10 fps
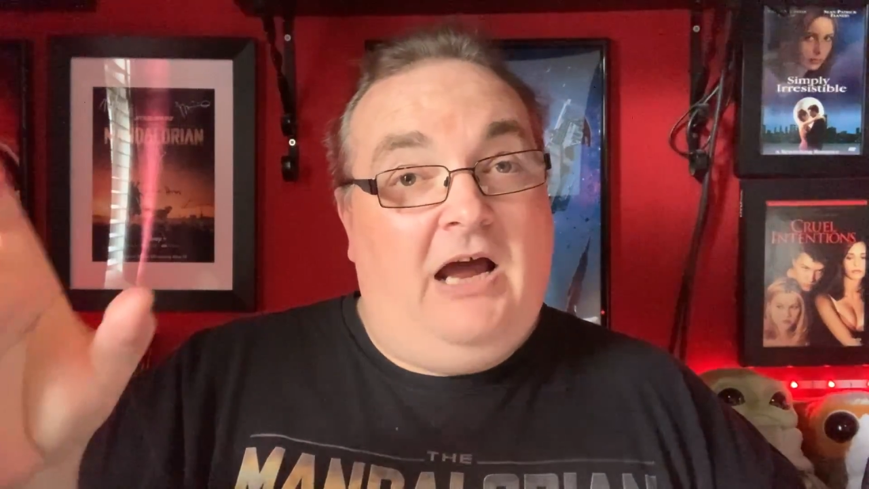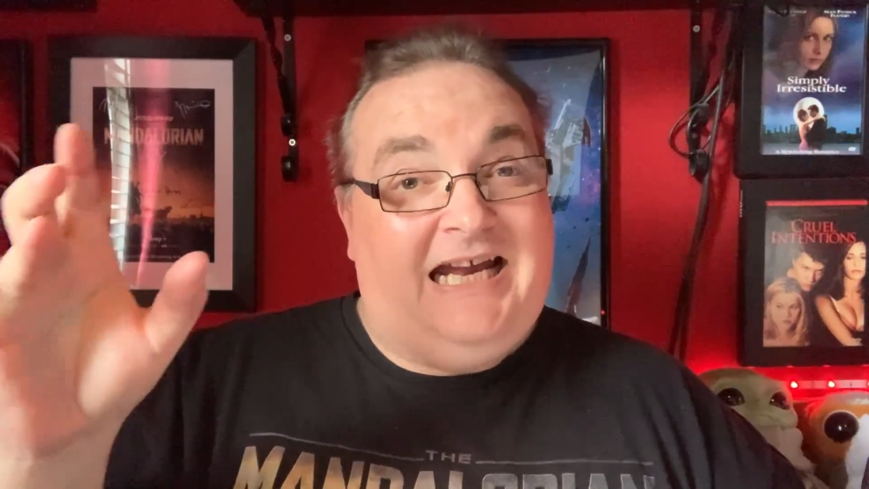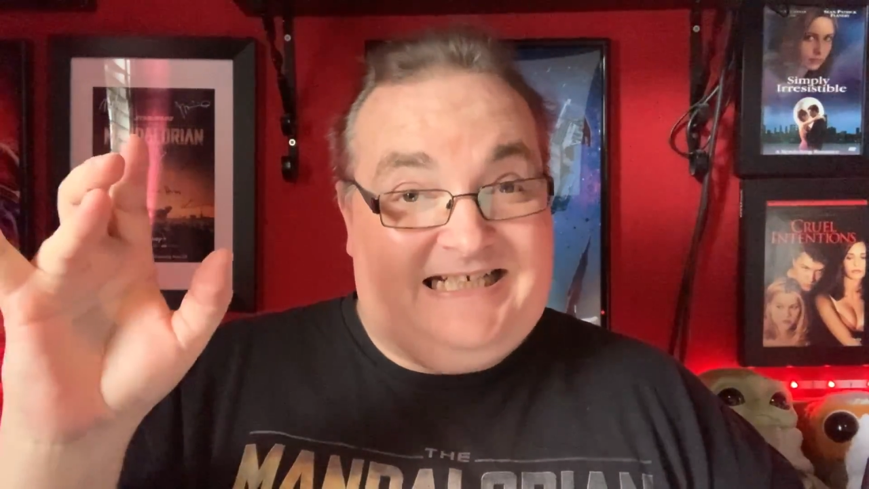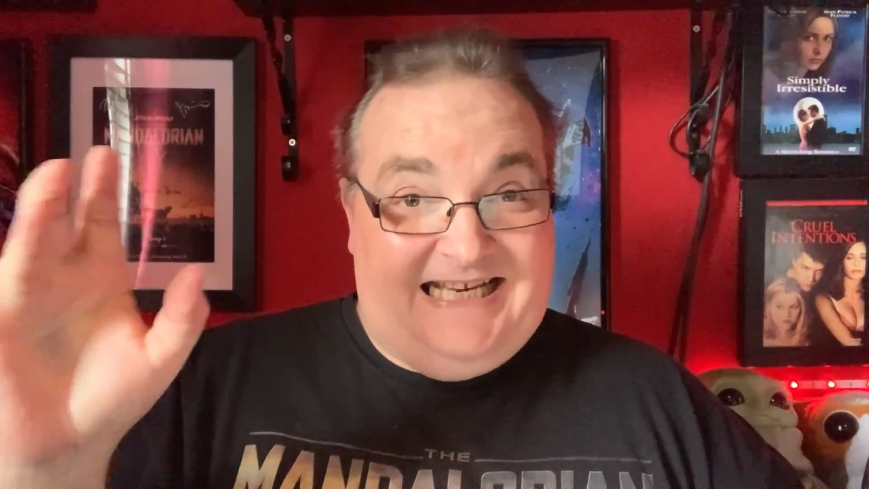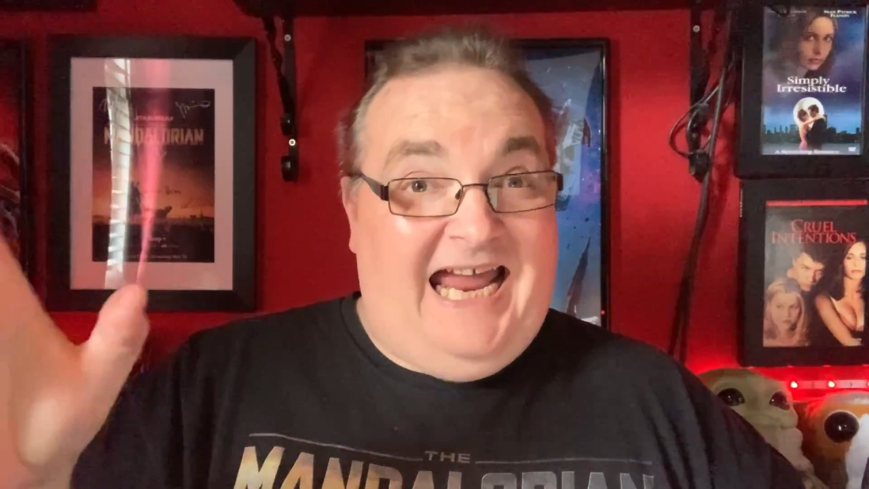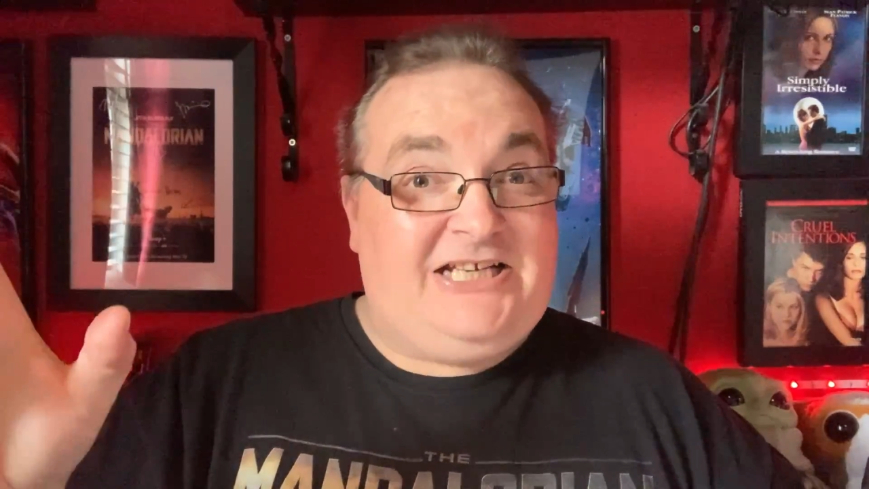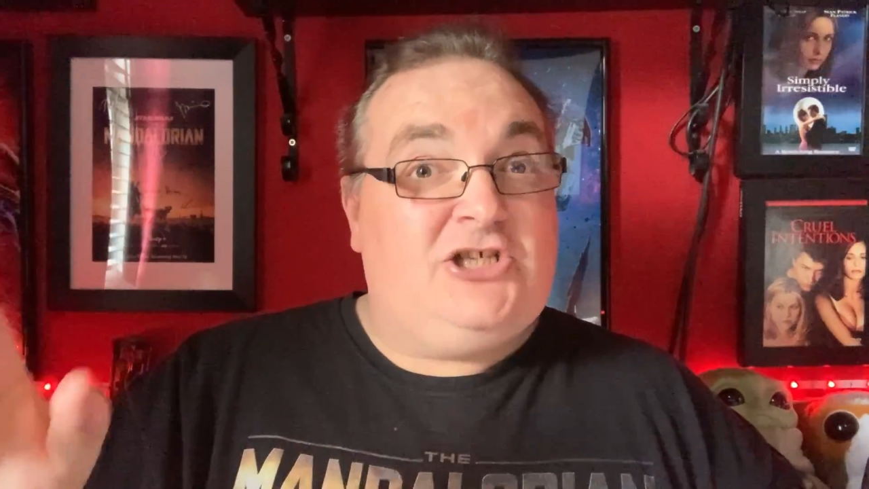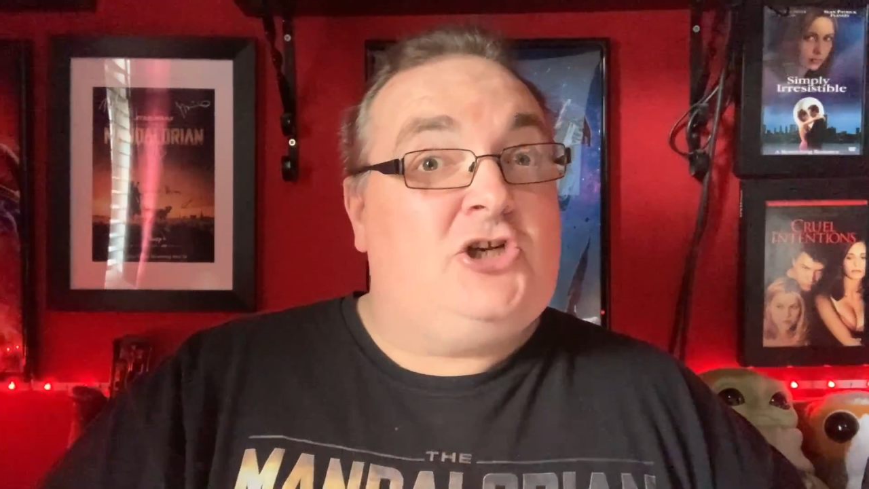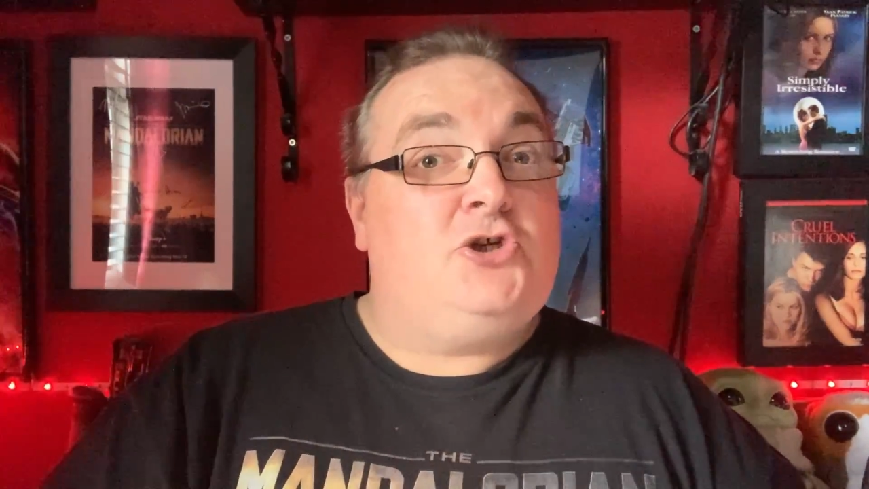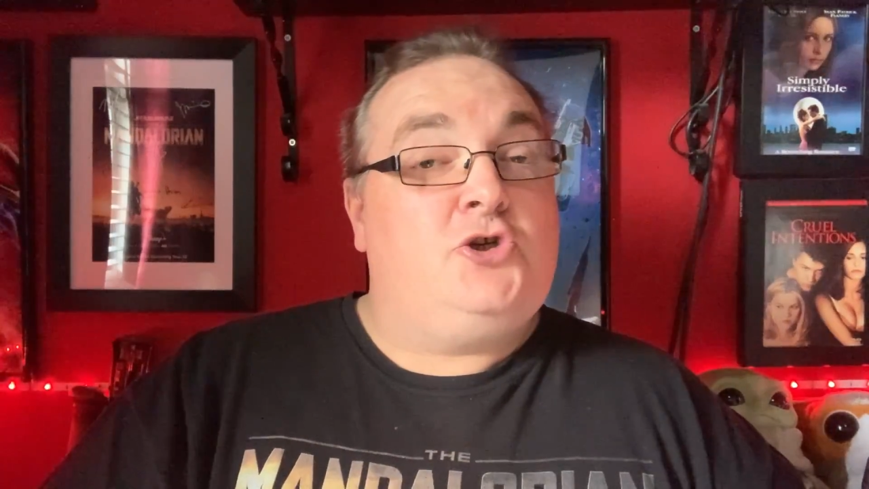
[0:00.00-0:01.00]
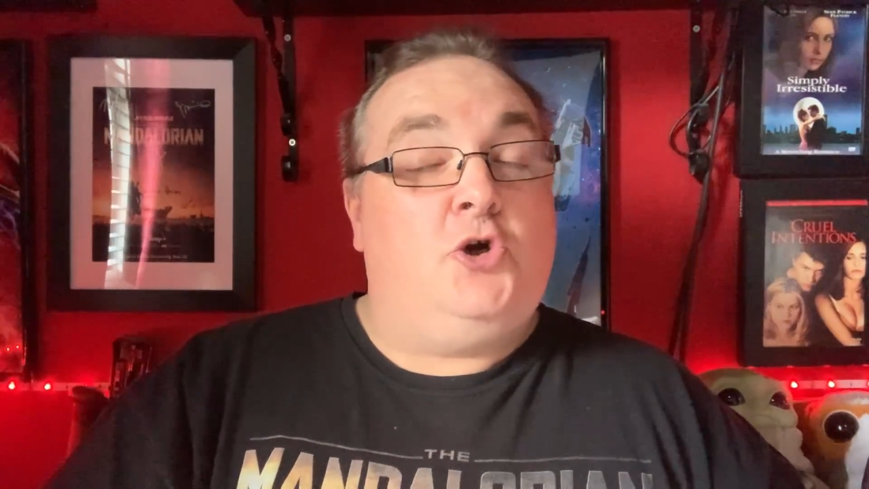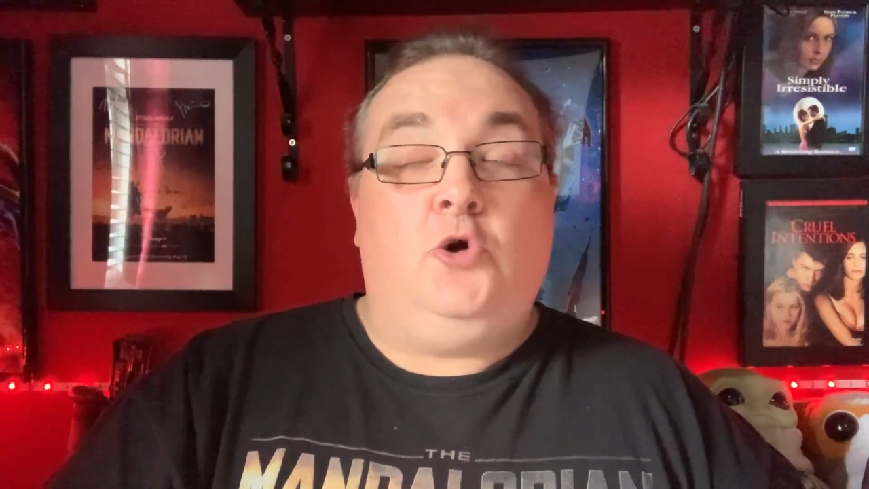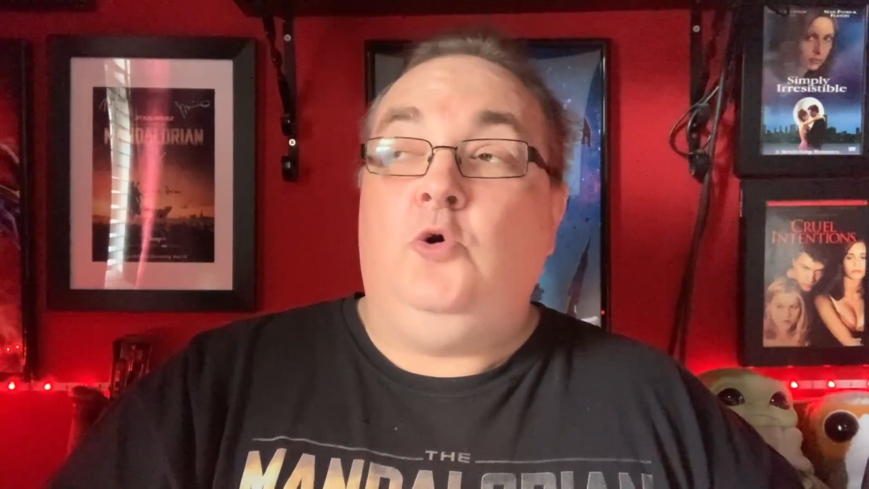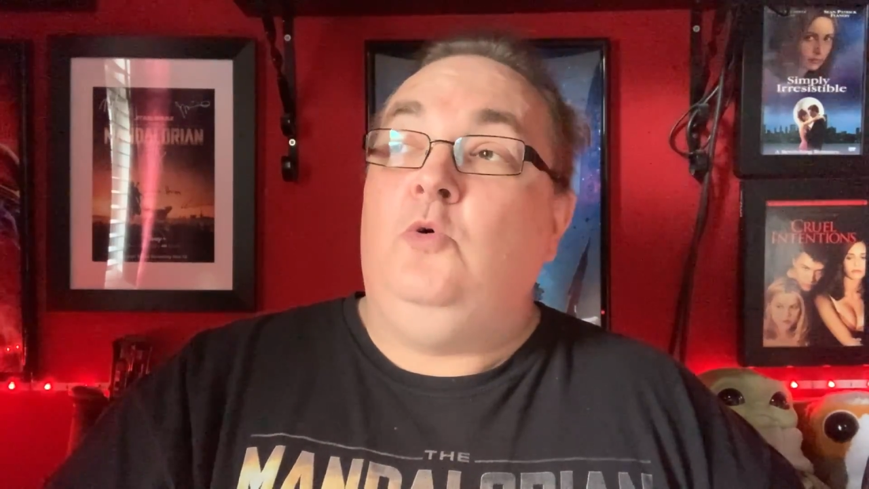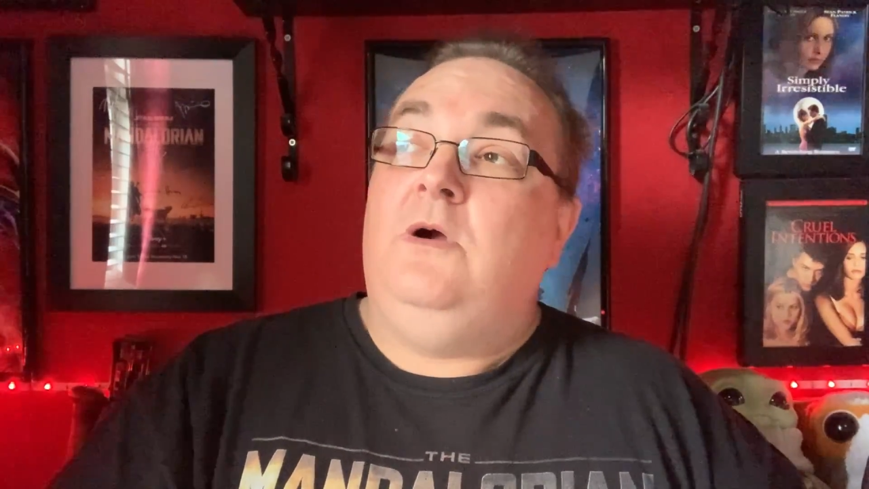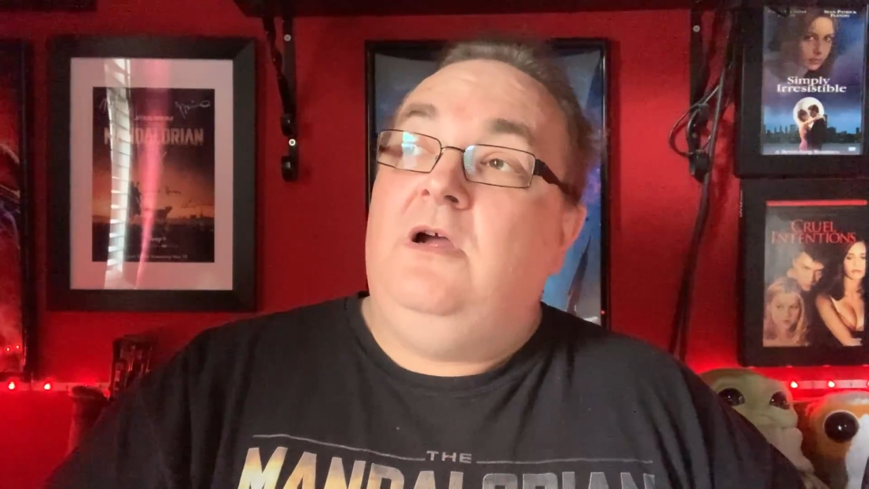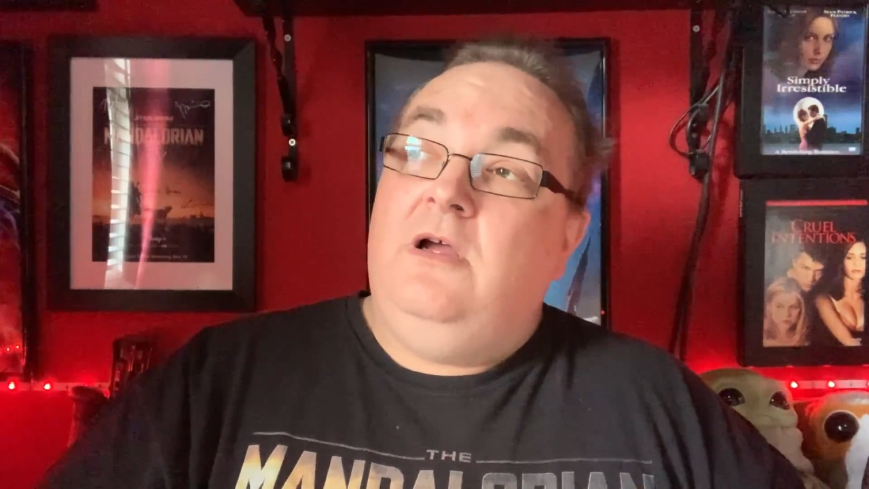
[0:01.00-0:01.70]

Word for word: attached to